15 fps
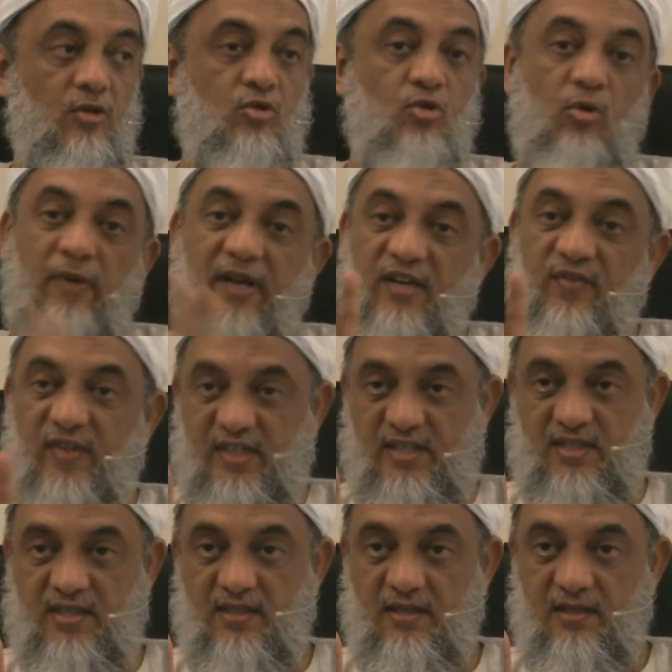Two
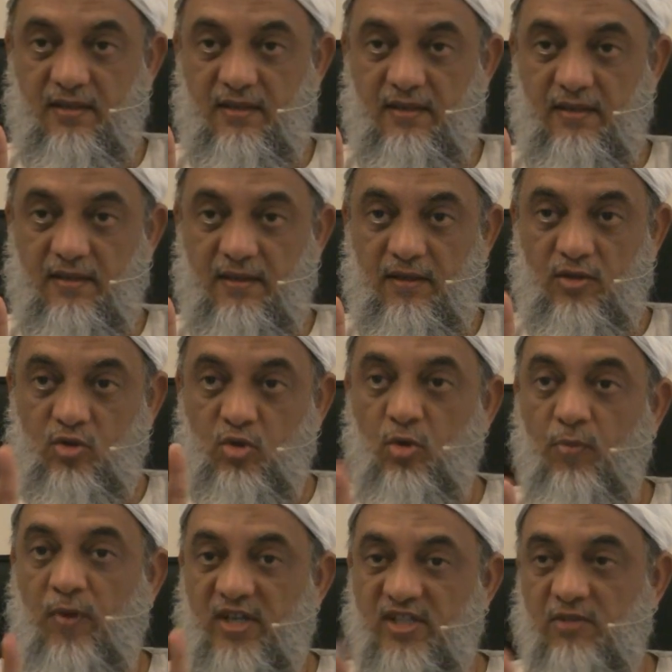benefits,
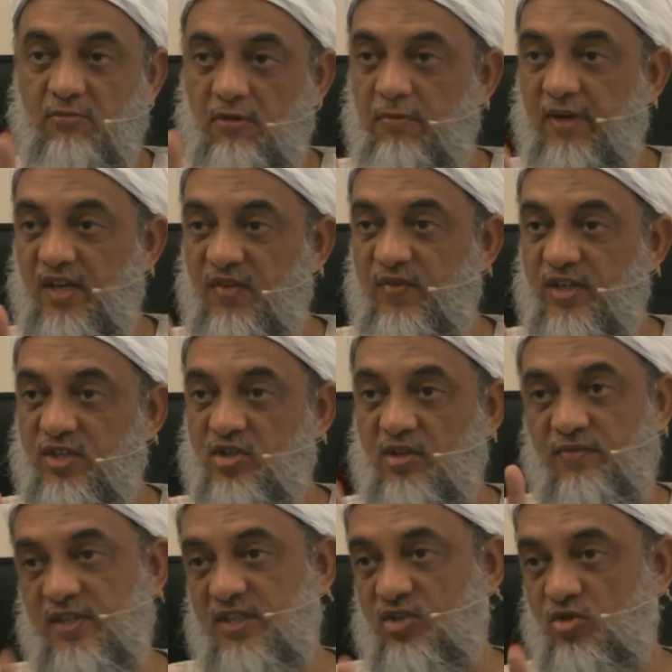two possible benefits
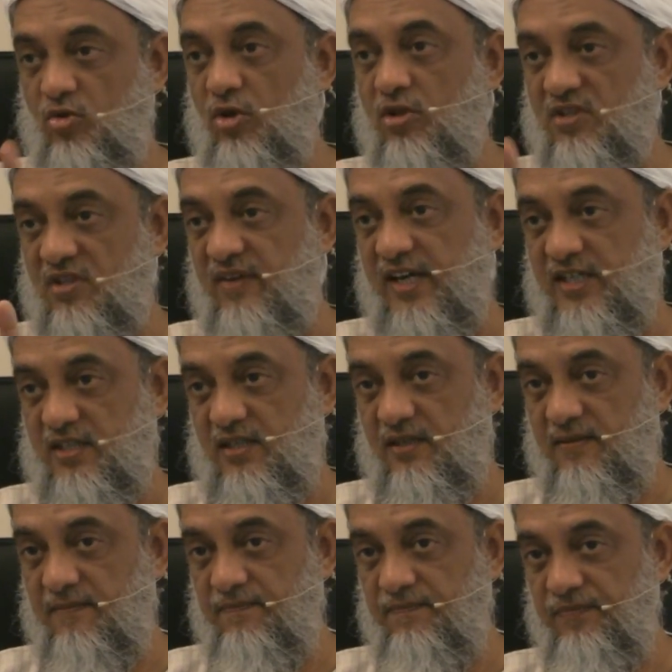of this course of action.
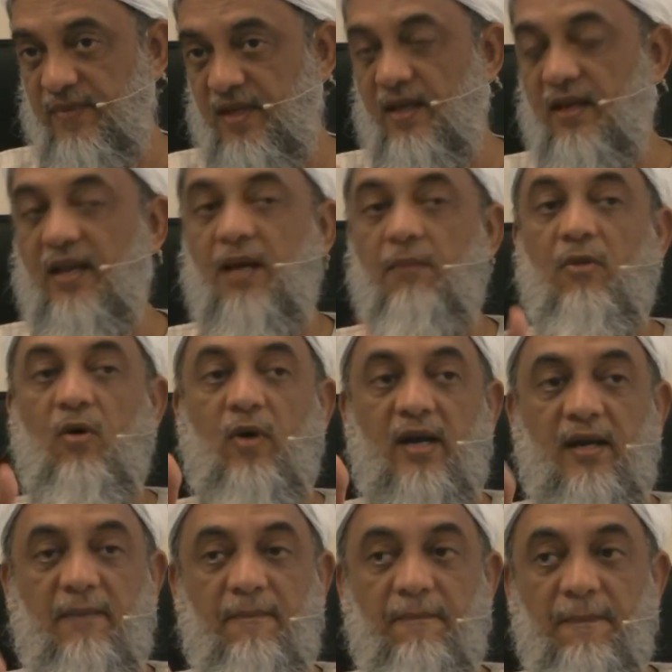Number
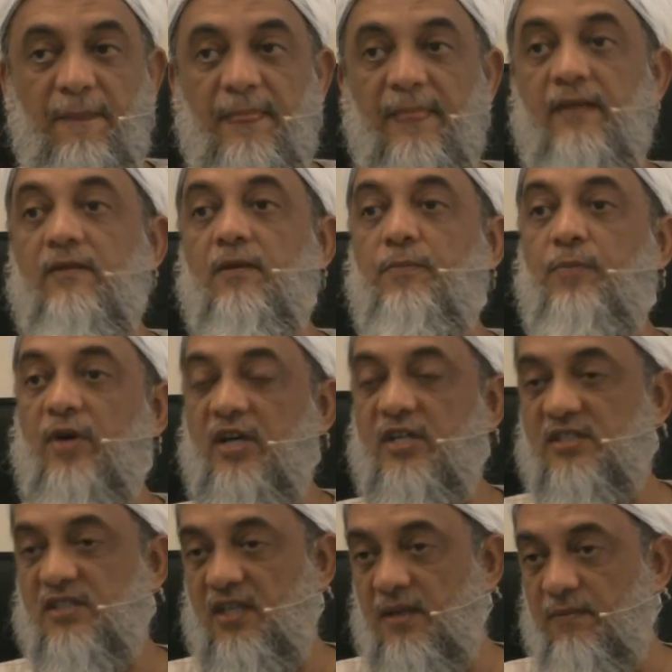one, the
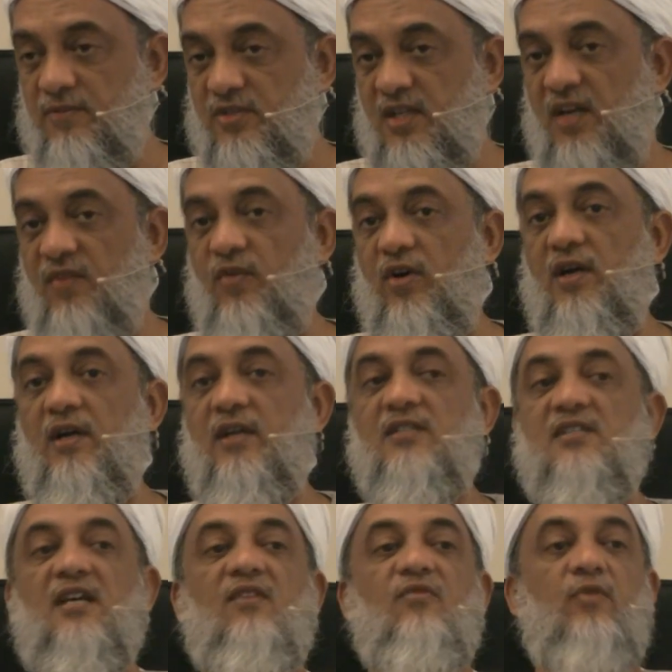person himself or
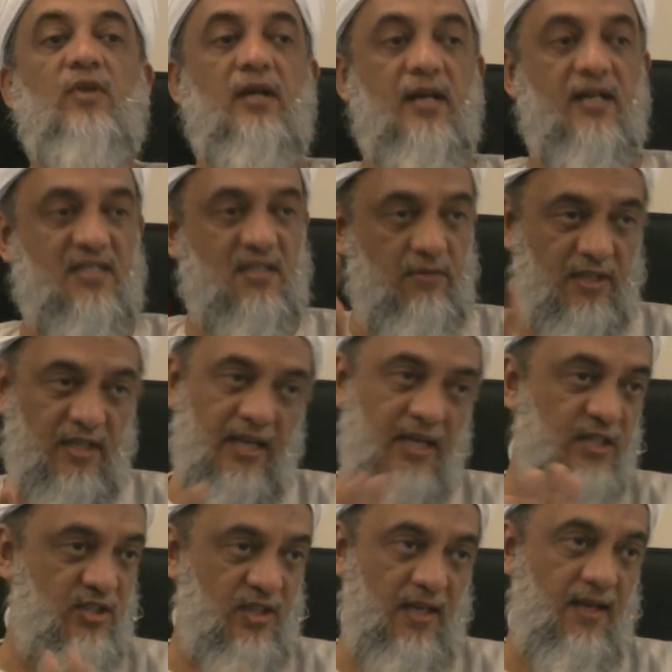herself will get some
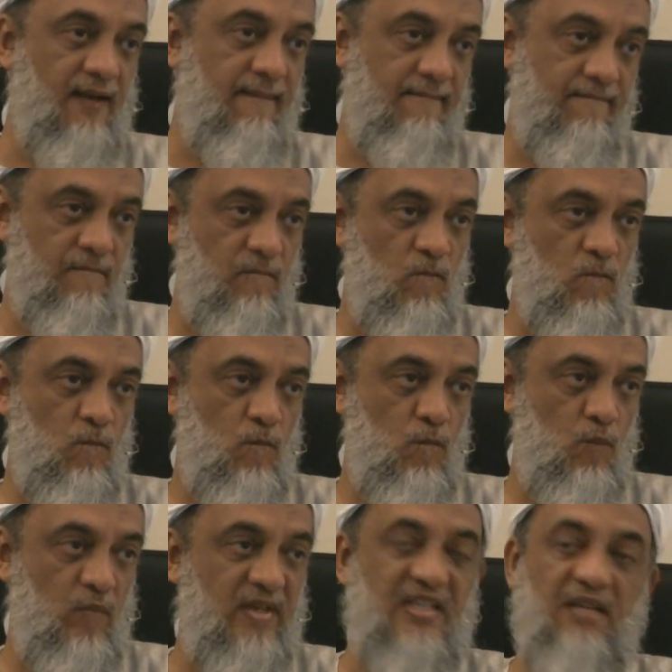hidayah, inshallah.
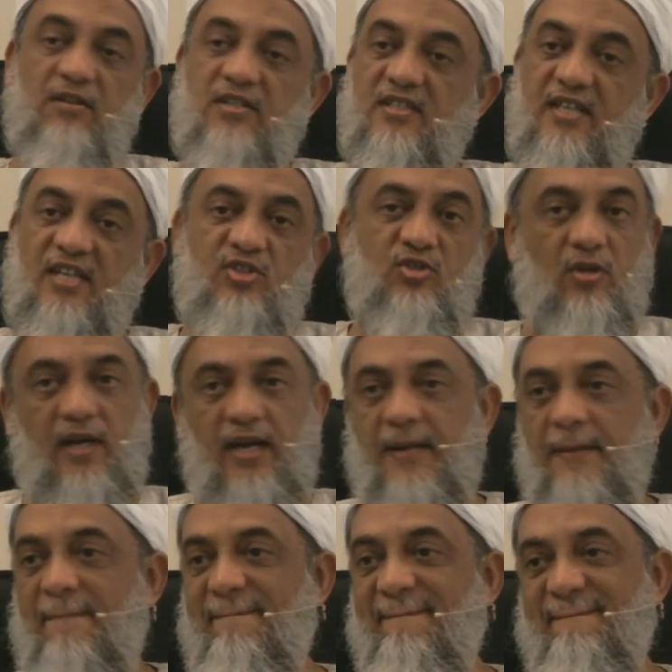And they will say, yes, you are
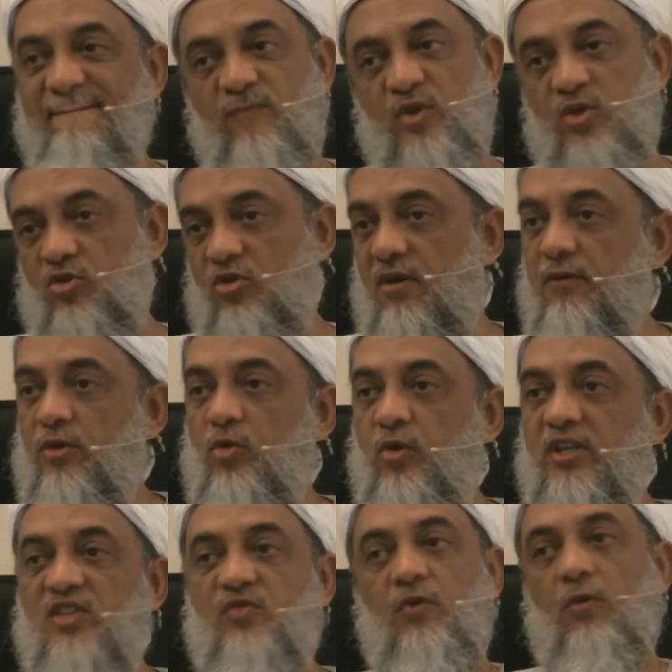right. We should not be
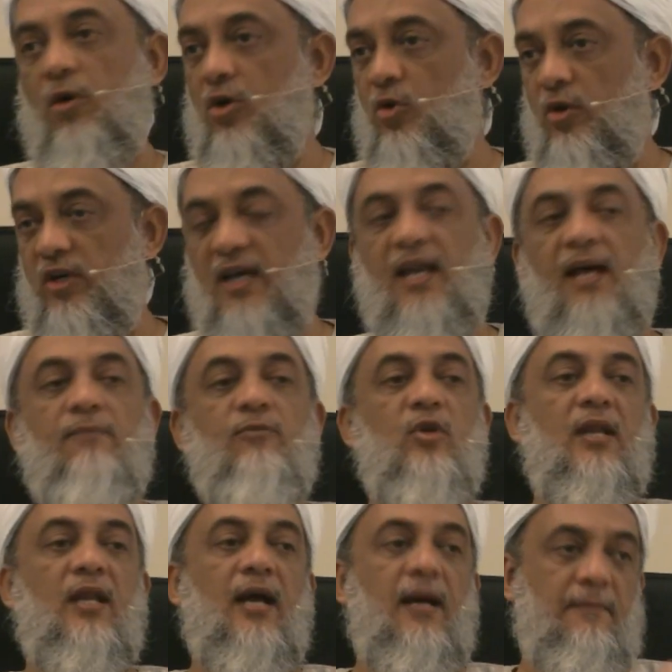doing this. We won't do it.
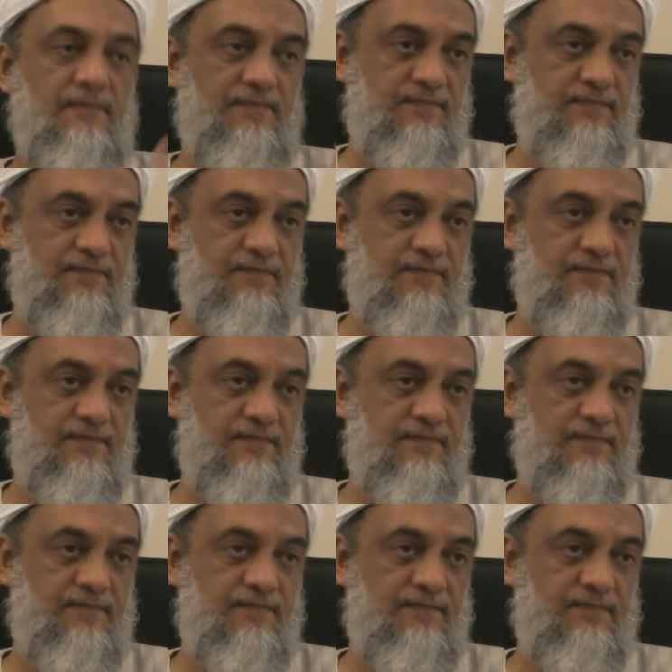Alhamdulillah.